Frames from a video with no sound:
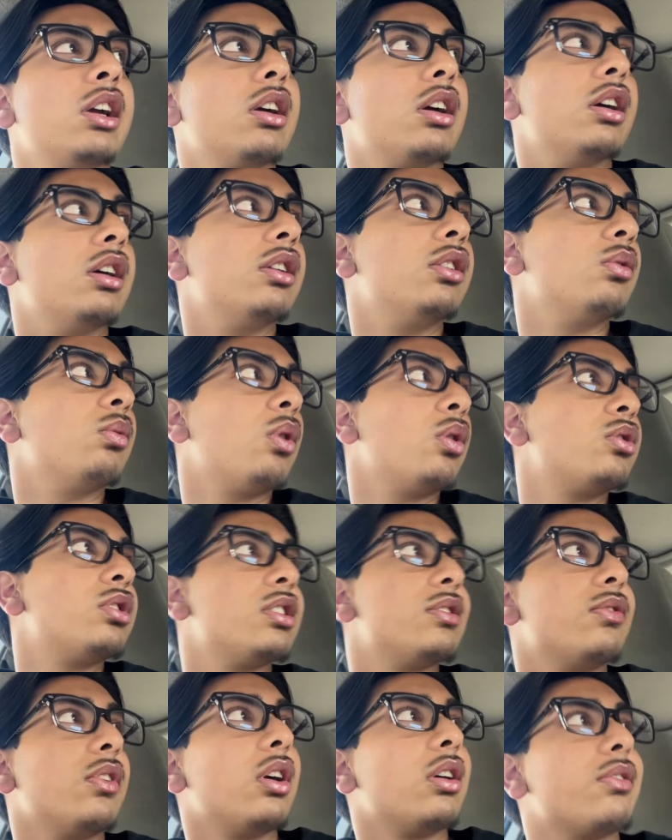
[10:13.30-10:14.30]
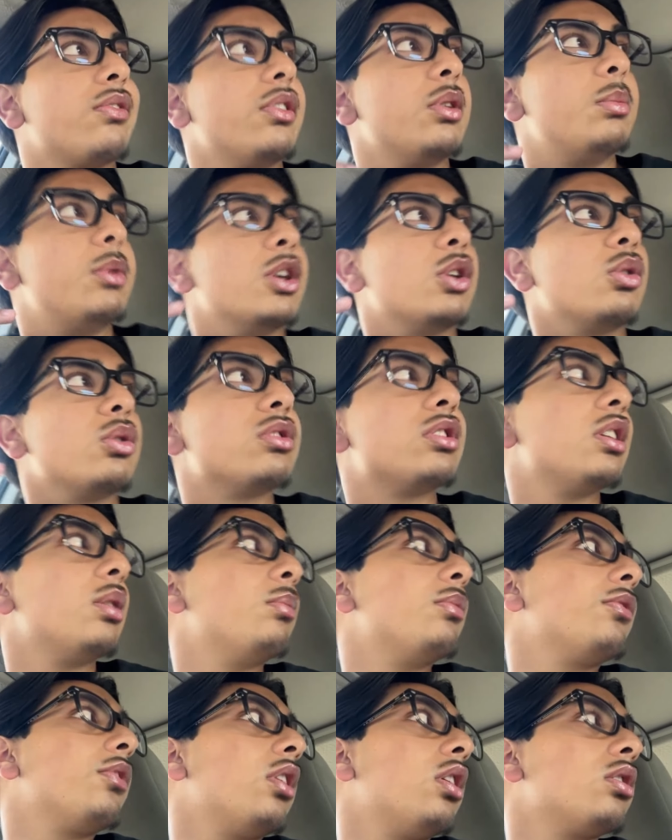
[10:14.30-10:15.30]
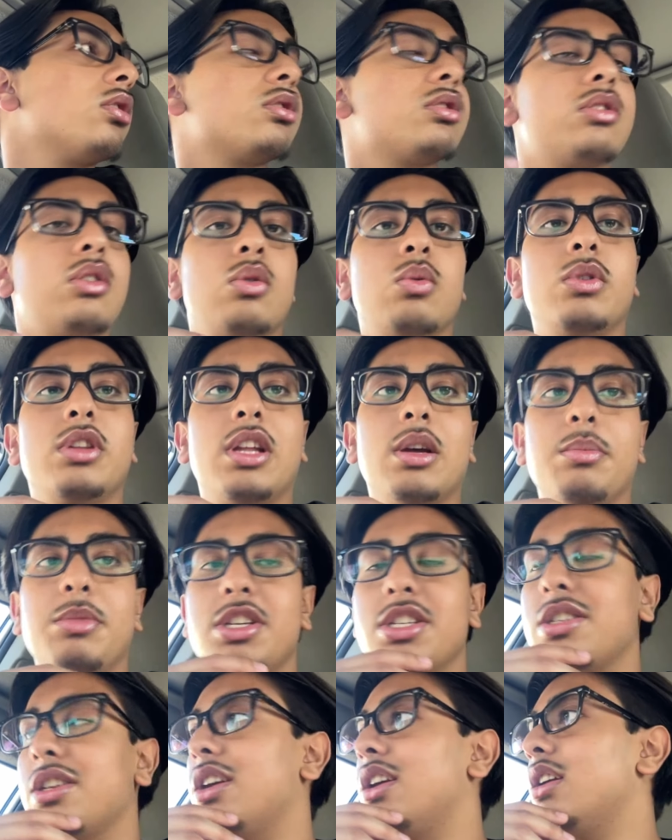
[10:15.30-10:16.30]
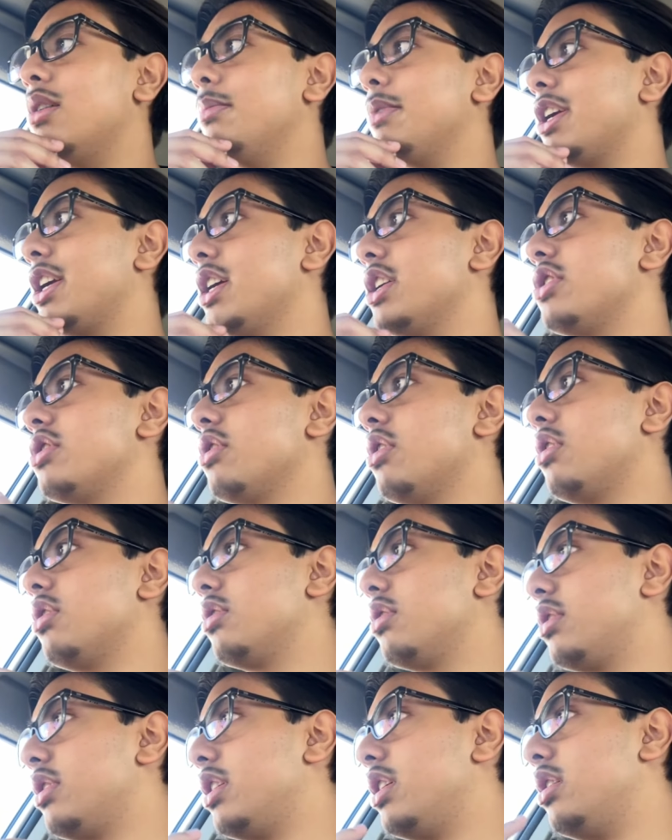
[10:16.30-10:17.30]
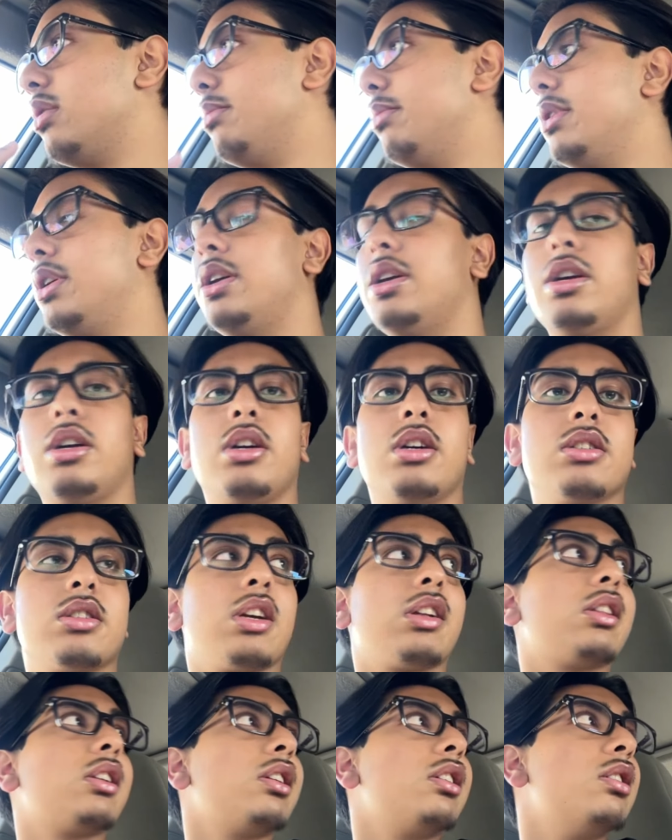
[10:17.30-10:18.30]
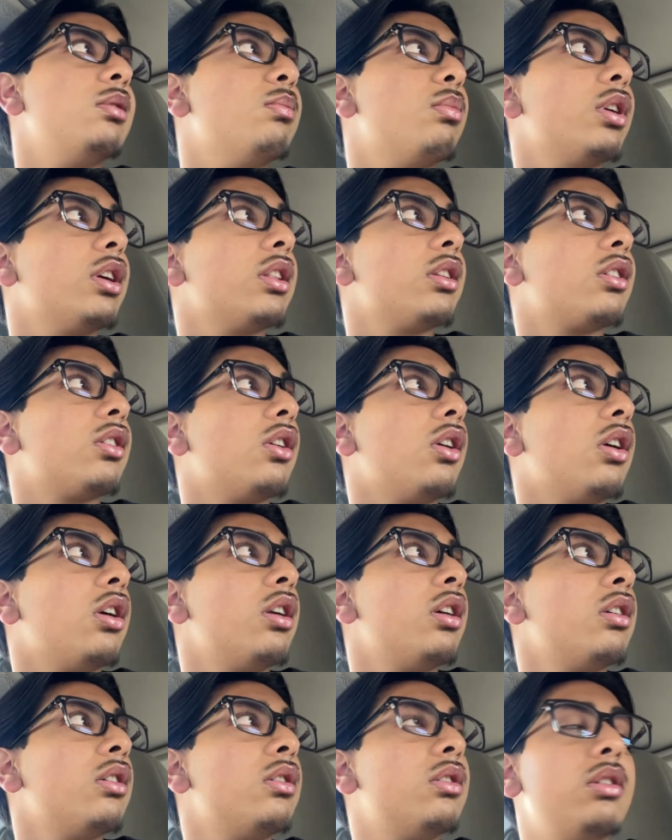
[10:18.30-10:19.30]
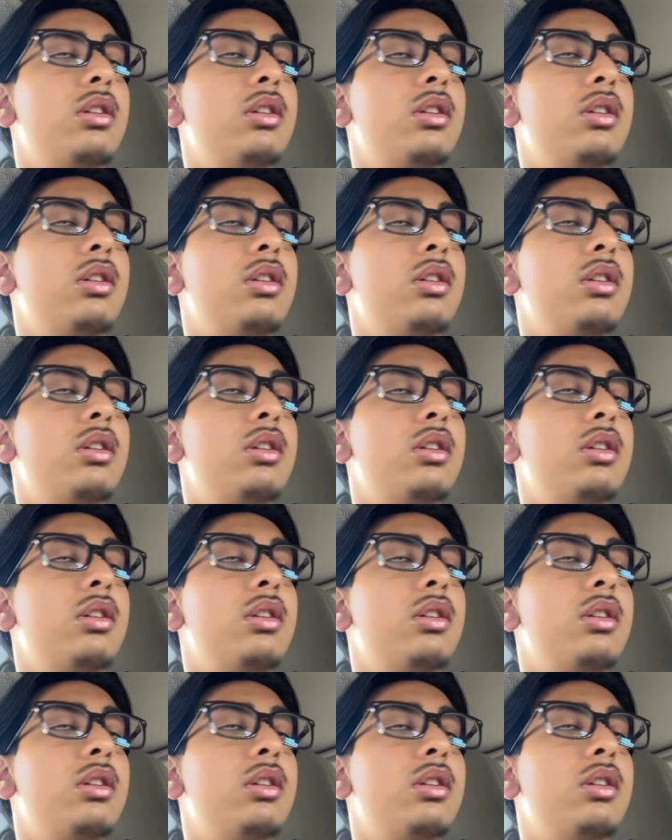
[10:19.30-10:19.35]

and the road test vlog finna be a whole separate vlog. So with that being said, I'm gonna catch y'all in a bit because I think he bring the car now.